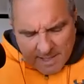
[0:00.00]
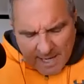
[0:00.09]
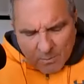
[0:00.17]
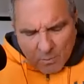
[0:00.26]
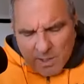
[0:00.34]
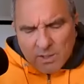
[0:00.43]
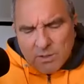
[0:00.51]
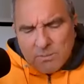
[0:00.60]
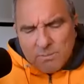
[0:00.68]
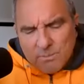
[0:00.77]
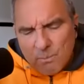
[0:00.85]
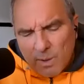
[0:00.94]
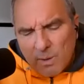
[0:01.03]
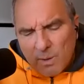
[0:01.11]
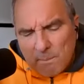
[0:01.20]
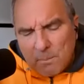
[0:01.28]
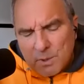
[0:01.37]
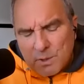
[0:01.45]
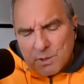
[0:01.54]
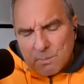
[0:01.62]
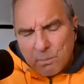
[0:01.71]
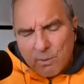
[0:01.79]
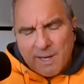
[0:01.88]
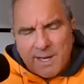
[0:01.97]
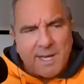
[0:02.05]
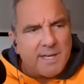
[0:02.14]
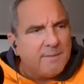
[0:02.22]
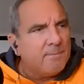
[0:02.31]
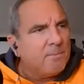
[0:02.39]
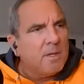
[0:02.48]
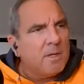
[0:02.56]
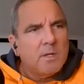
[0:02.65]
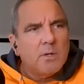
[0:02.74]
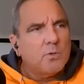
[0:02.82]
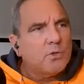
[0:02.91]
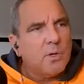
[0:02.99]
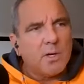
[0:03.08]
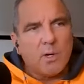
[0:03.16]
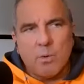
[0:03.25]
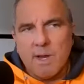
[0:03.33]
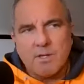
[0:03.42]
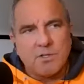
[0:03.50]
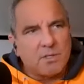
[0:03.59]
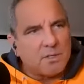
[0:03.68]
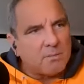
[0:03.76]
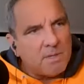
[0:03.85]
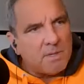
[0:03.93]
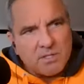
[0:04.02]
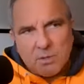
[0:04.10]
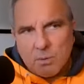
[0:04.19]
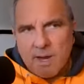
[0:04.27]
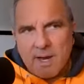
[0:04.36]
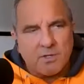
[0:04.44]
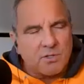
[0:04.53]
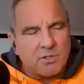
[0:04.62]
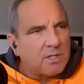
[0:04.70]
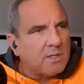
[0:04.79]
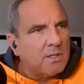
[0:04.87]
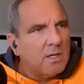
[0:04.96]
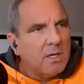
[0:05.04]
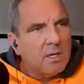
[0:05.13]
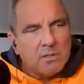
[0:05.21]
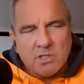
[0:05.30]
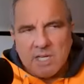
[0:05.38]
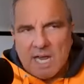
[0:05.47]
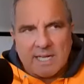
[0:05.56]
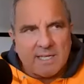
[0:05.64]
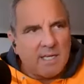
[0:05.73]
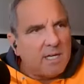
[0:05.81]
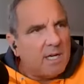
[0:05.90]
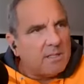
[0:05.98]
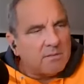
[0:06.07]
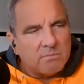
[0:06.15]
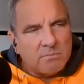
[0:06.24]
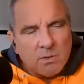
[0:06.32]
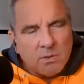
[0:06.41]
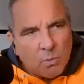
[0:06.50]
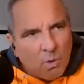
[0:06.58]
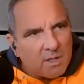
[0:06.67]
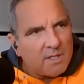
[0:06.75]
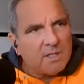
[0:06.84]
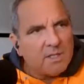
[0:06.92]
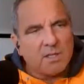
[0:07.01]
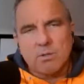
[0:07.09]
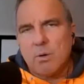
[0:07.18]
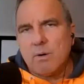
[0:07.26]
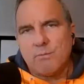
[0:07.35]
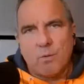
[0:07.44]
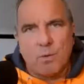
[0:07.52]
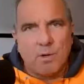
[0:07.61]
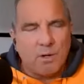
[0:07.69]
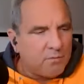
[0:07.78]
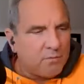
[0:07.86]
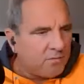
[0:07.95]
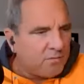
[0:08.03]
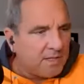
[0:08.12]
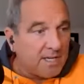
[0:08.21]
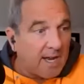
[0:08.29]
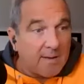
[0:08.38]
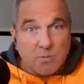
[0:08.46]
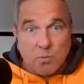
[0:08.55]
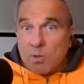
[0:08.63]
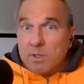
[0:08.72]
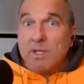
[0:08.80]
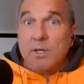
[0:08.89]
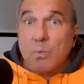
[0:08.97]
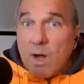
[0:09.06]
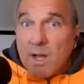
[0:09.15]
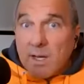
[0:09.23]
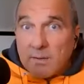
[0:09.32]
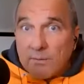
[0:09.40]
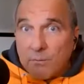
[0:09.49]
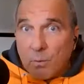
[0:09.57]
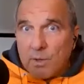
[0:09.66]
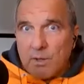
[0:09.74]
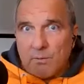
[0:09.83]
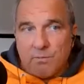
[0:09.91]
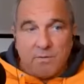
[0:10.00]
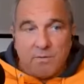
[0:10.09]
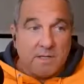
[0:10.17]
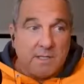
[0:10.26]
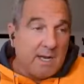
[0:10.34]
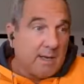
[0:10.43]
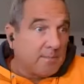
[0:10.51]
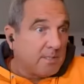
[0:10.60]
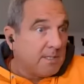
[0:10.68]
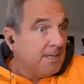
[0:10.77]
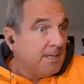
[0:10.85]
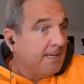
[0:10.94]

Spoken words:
will Bush bring in trickeration, misdirection, shotgun, wanting to throw it 40 or 50 times, wanting to run it 40 or 50 times?